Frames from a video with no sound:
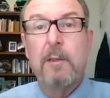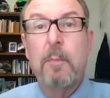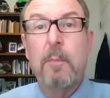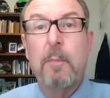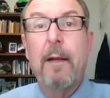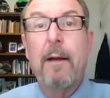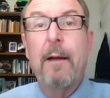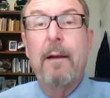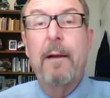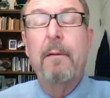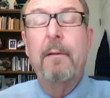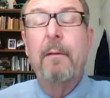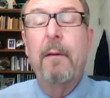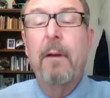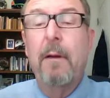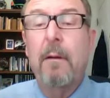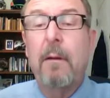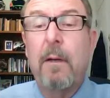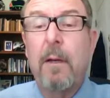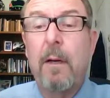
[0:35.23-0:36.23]
But I do
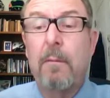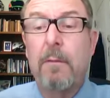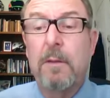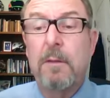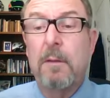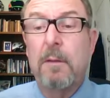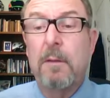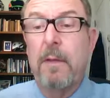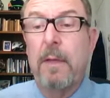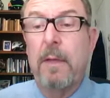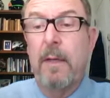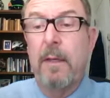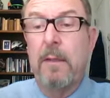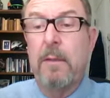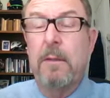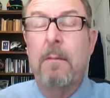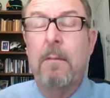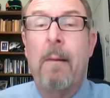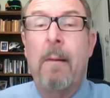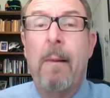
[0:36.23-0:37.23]
need to cover some
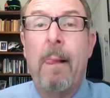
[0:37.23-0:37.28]
things